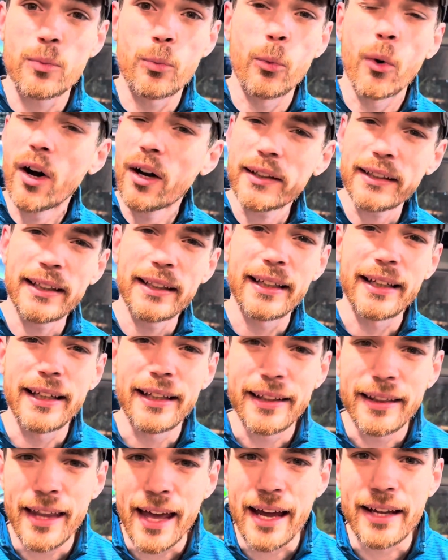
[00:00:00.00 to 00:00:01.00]
walking
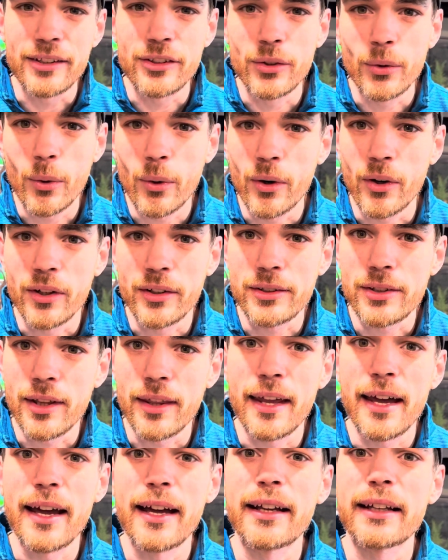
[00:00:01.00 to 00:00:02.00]
in that door to
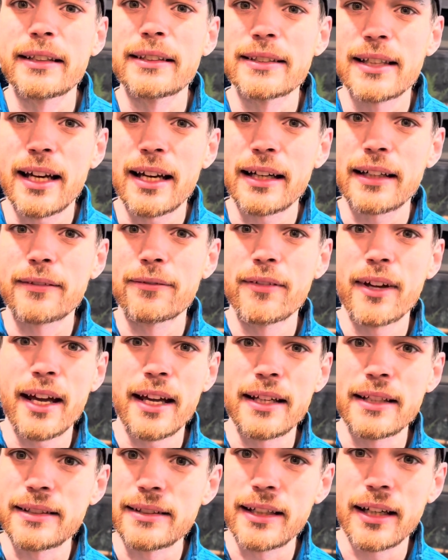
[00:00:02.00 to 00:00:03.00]
that exotic
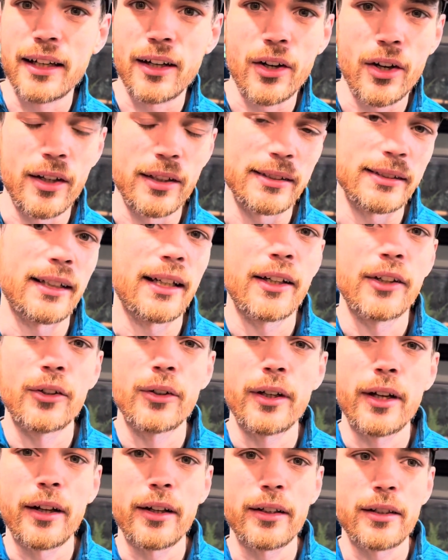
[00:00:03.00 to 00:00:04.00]
vet is going to cost
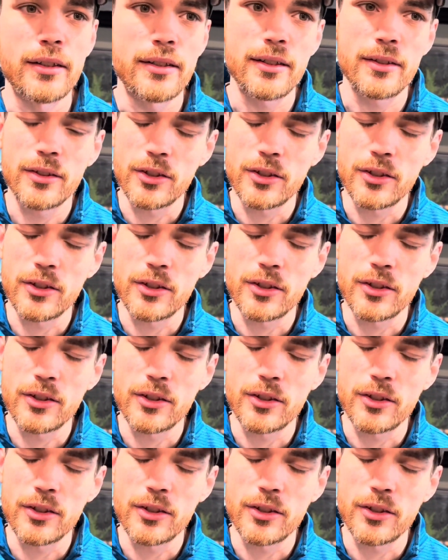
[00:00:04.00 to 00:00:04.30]
$100.